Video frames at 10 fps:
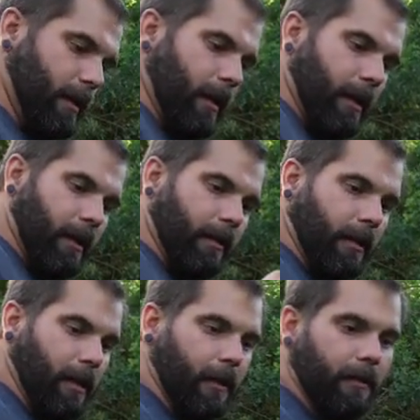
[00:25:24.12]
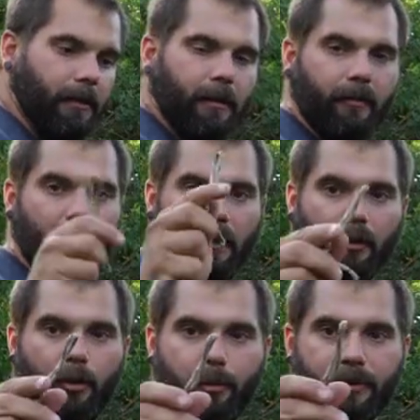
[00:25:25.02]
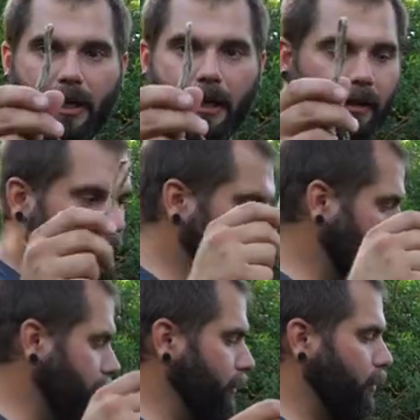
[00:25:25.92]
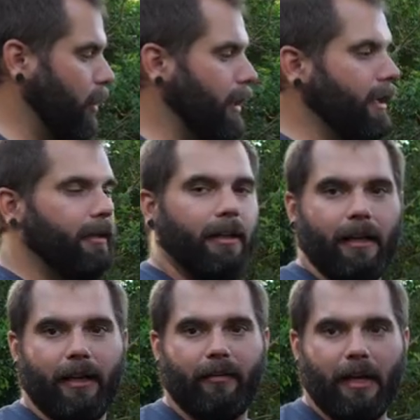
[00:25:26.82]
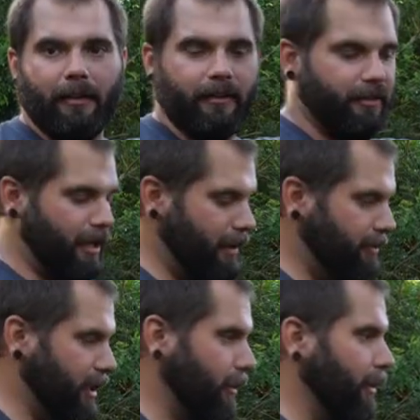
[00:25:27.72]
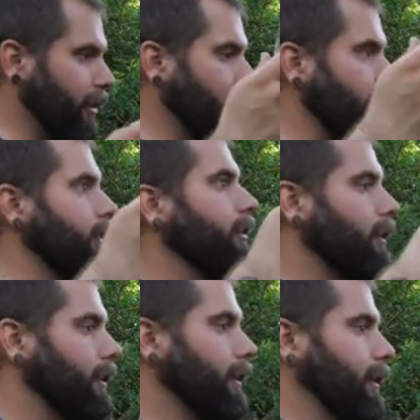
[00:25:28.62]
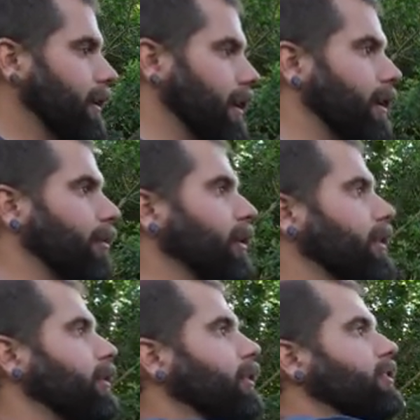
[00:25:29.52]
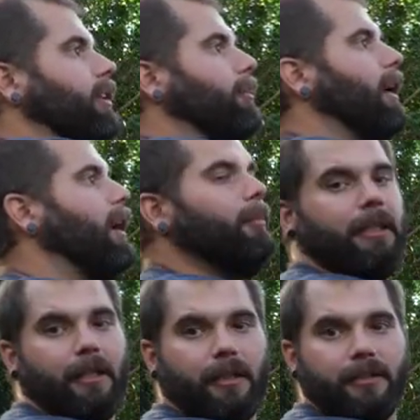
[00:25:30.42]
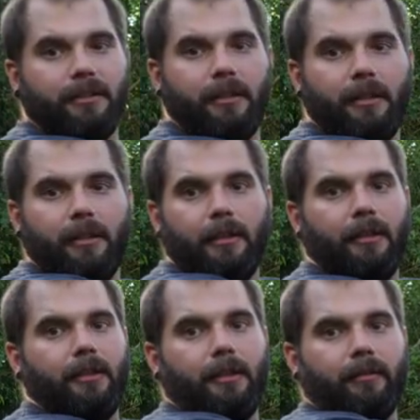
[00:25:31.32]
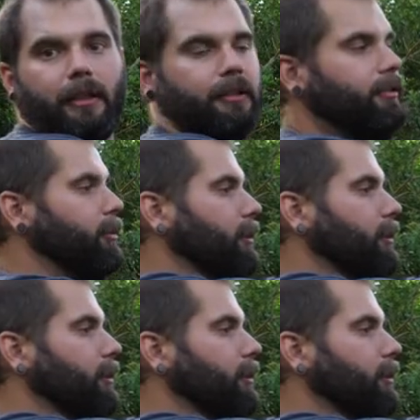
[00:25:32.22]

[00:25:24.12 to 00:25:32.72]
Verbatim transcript: and uh, I've got a loop tied on the one end and I've got this cam jam on the other. And I'm gonna do this up high because got so